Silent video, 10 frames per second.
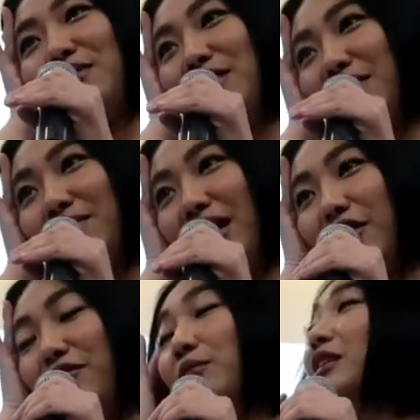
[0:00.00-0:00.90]
for me yung may
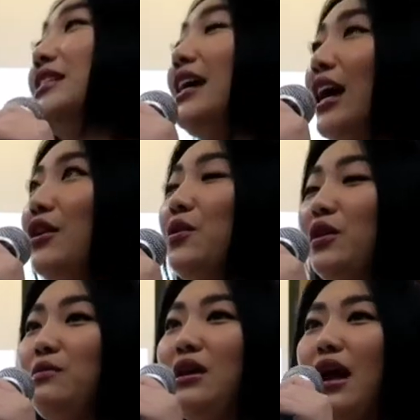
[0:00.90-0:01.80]
microphone because I
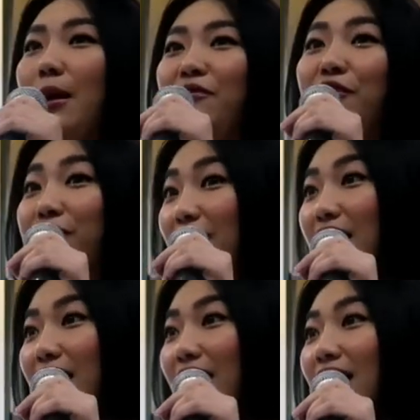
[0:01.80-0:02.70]
carry with me
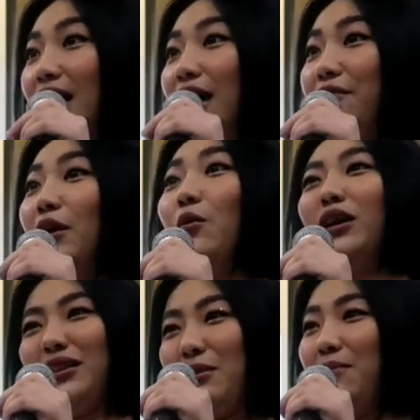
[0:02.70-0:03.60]
M50 if I
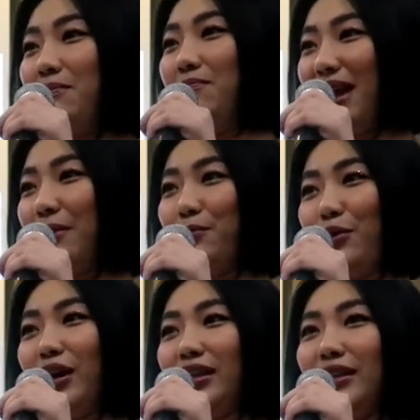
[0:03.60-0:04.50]
want to make mic
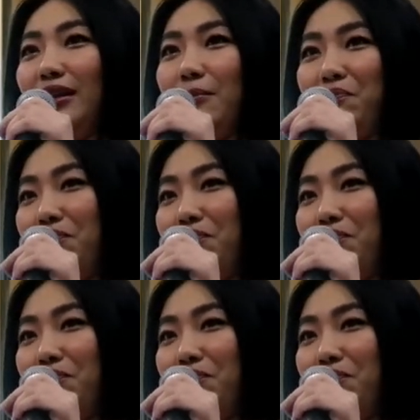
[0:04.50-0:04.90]
port.